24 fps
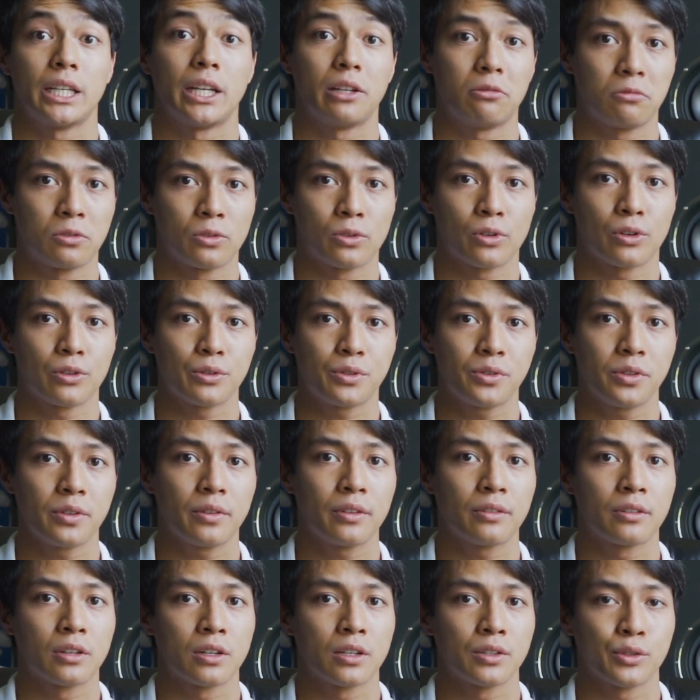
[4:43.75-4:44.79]
Now, in regards to
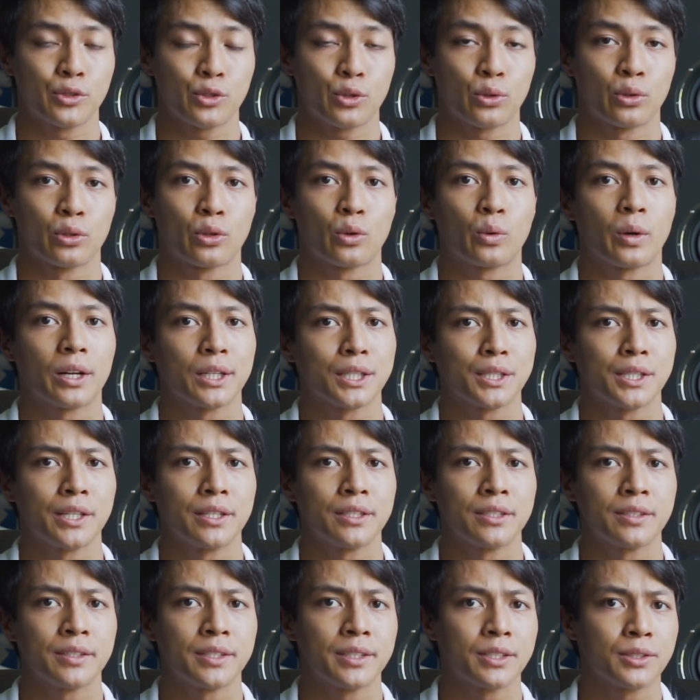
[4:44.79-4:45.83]
the non-scored
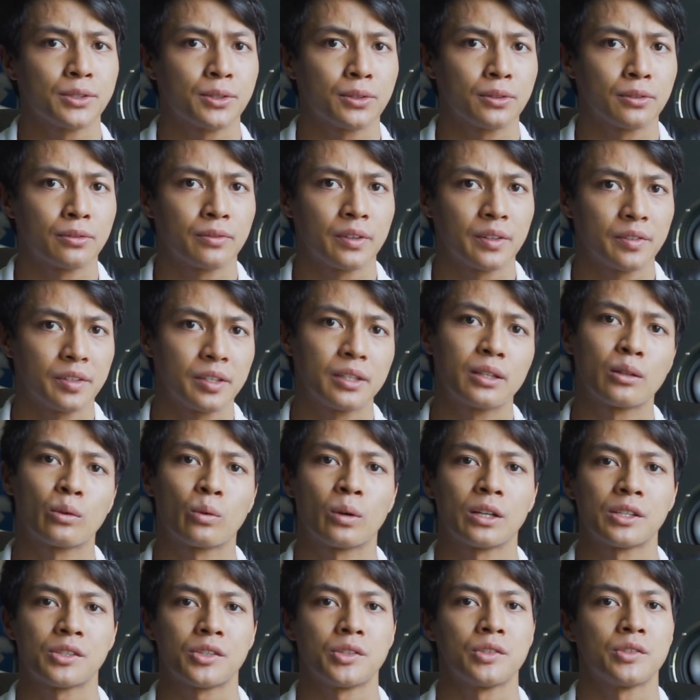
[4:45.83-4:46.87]
questions, these are 15
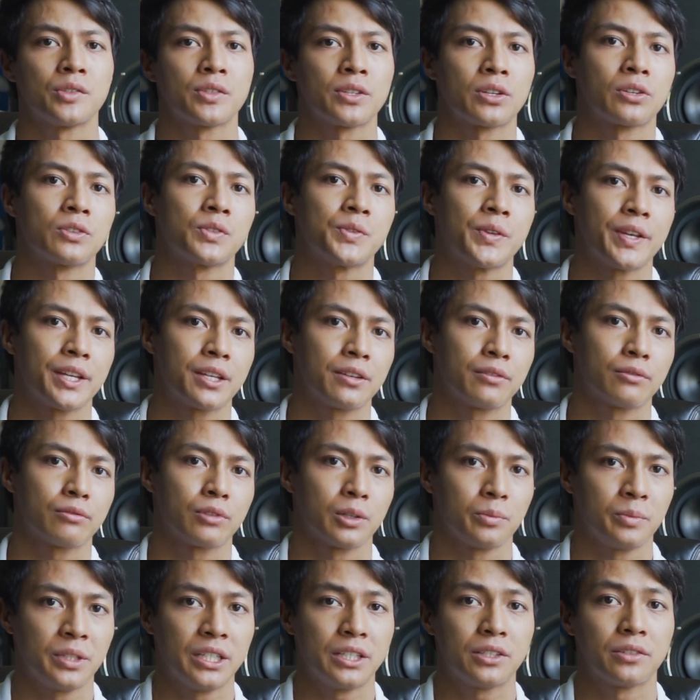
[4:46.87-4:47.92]
questions that are taken
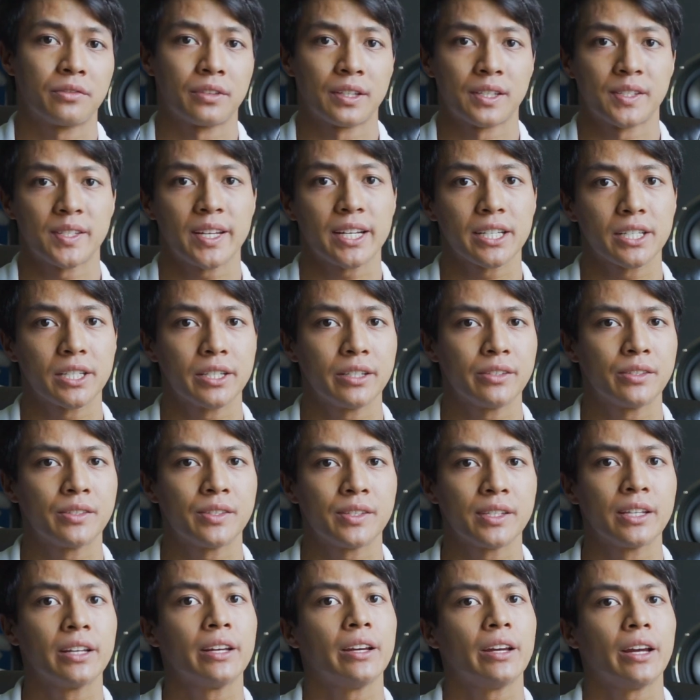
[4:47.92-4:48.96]
from each of the
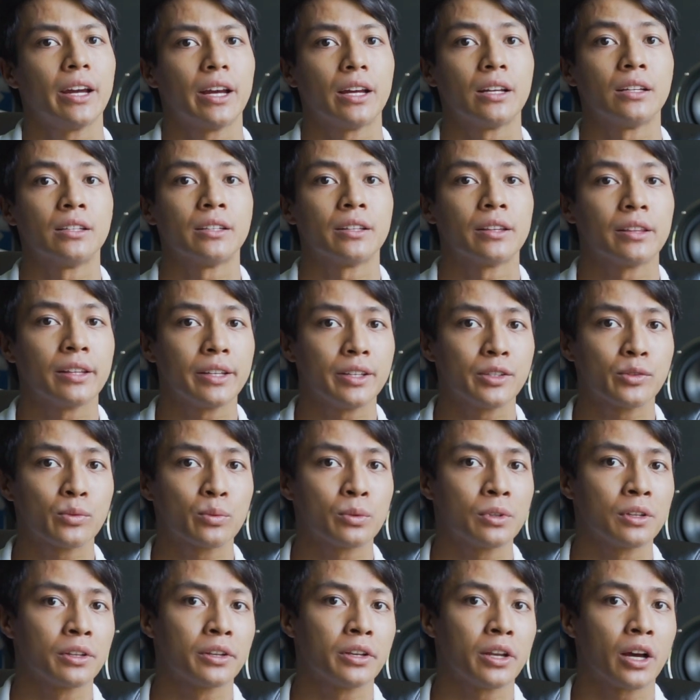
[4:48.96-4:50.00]
sections, and these
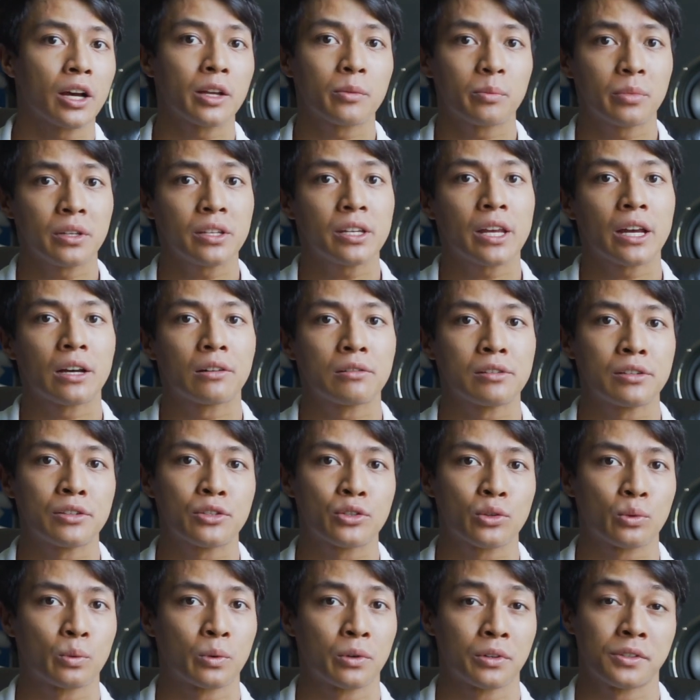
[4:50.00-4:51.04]
will not be counted
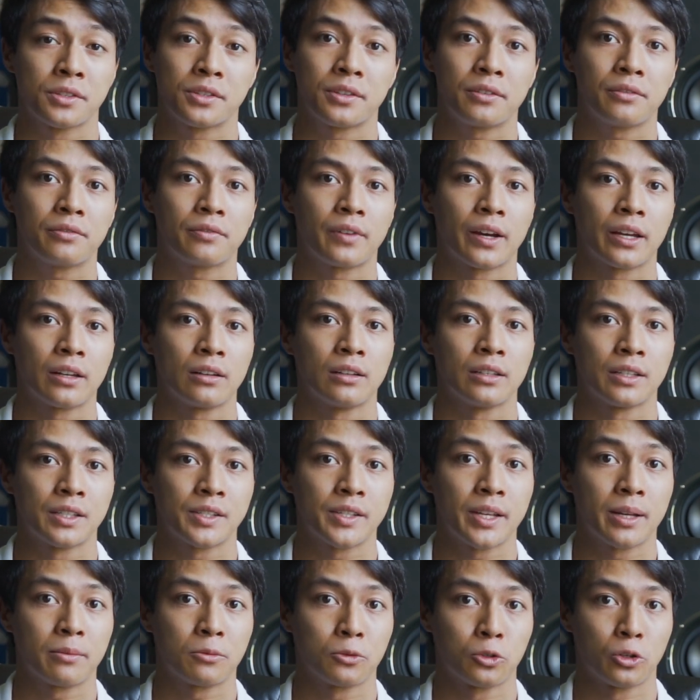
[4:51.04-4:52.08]
towards the final
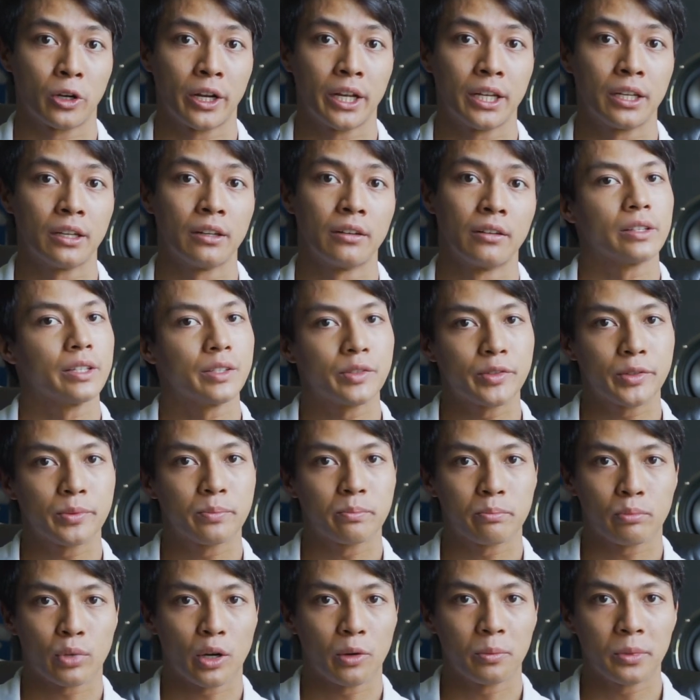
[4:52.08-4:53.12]
exam grade. This is
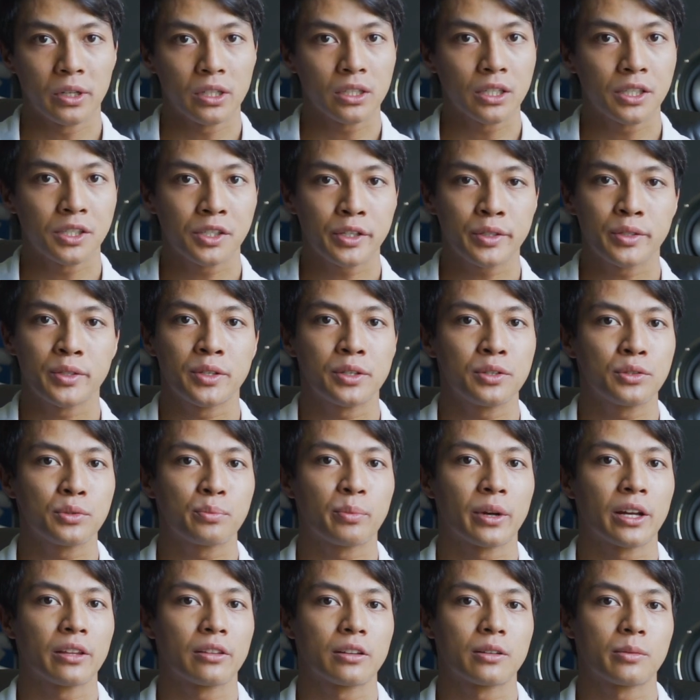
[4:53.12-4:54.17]
primarily just used
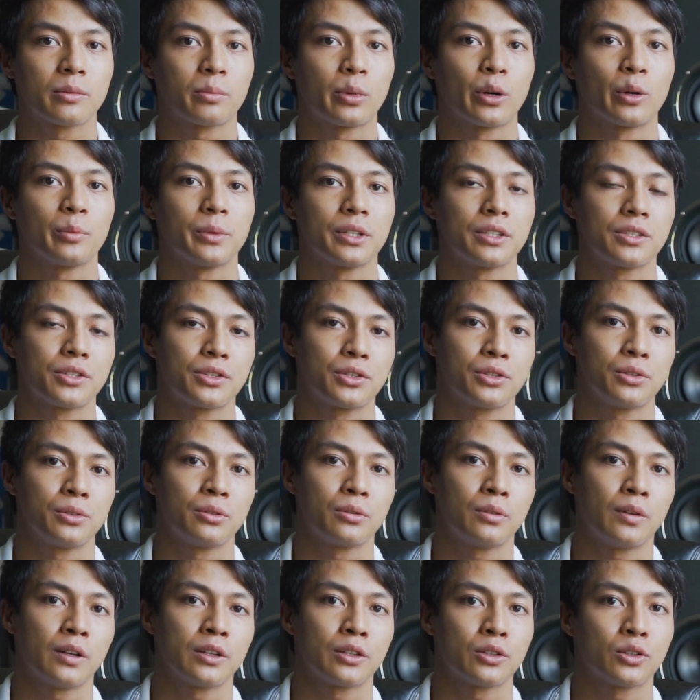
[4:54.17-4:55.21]
by the department
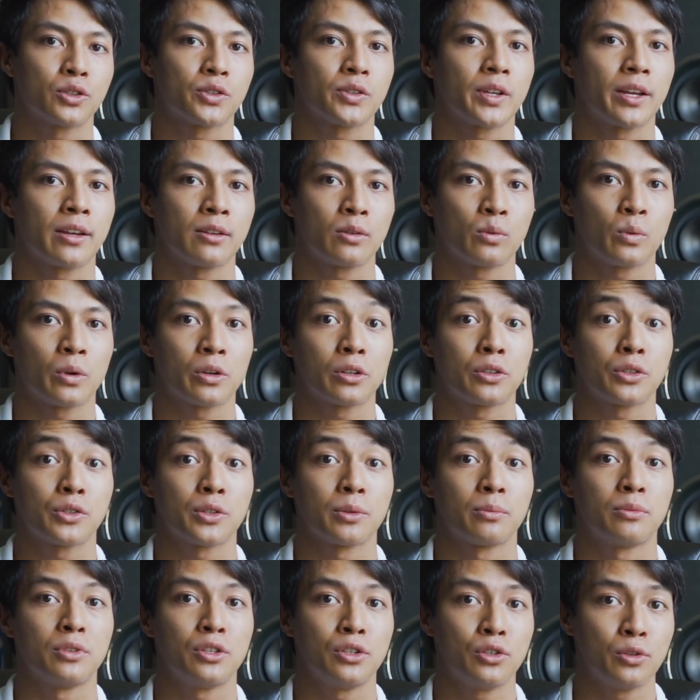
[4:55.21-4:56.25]
to understand what are
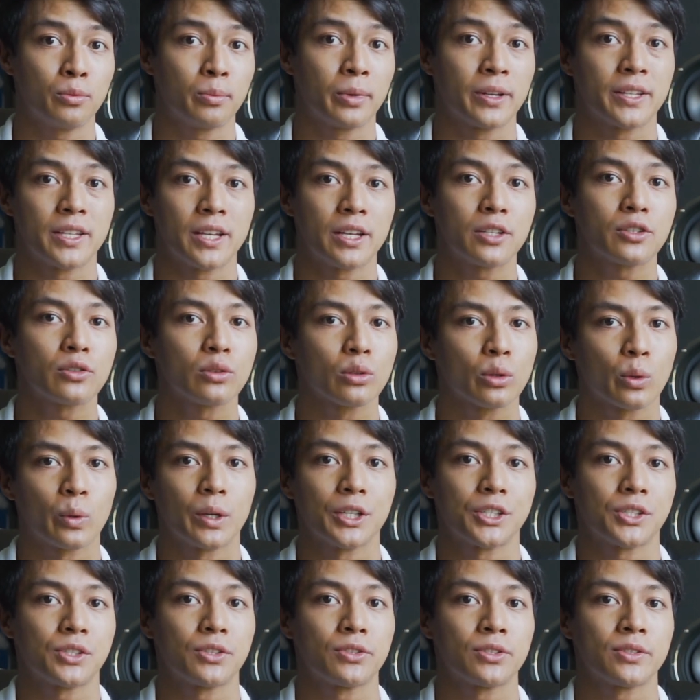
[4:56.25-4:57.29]
some new potential
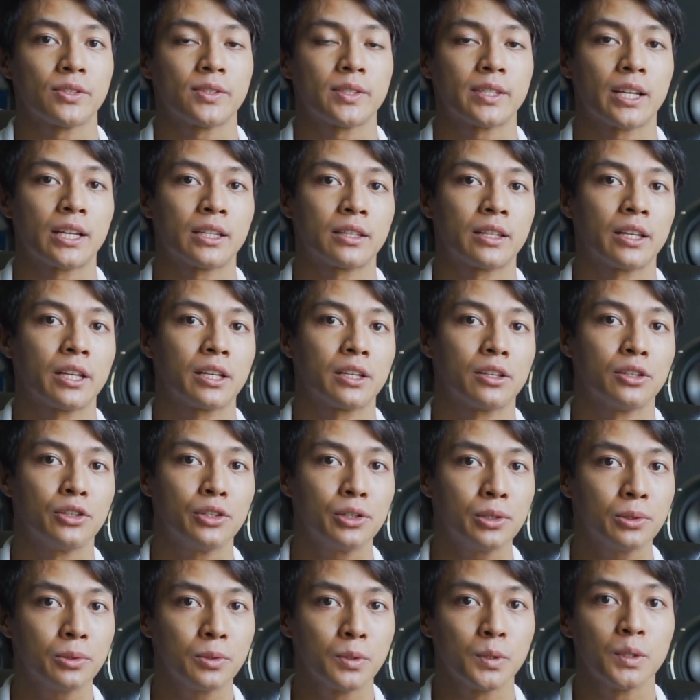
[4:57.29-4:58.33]
questions that they can
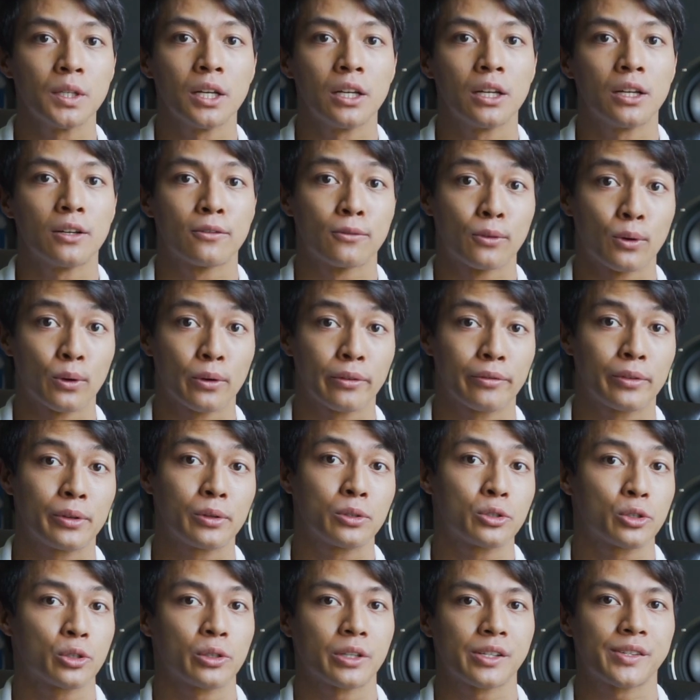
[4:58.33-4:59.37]
use for
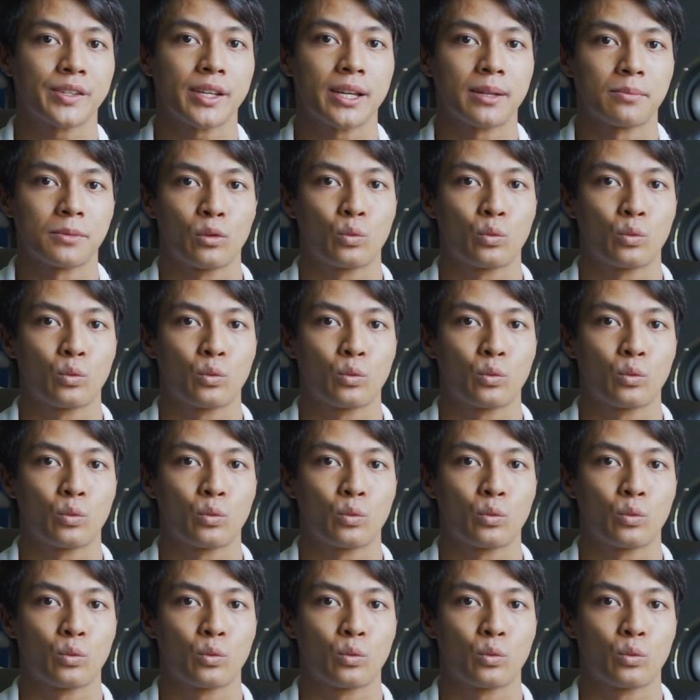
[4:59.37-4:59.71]
future exams.